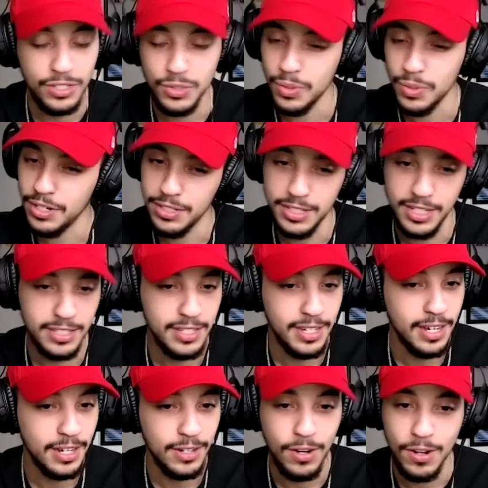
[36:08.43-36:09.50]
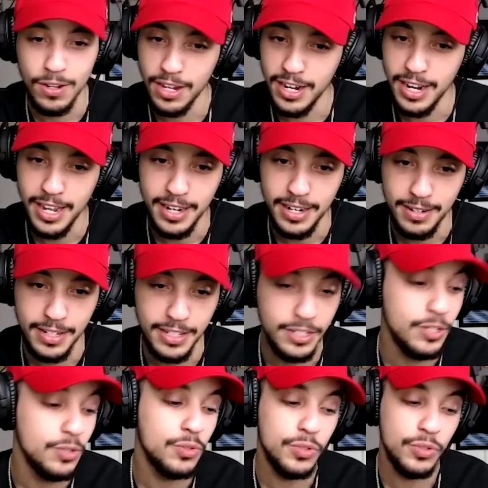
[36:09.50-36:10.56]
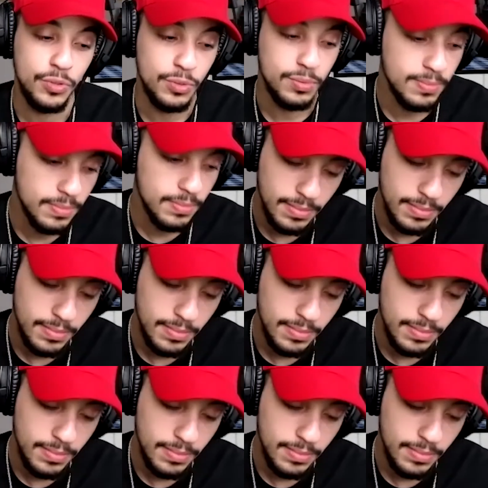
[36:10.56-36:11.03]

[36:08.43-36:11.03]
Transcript: Twitter, TikTok, all of that, and YouTube,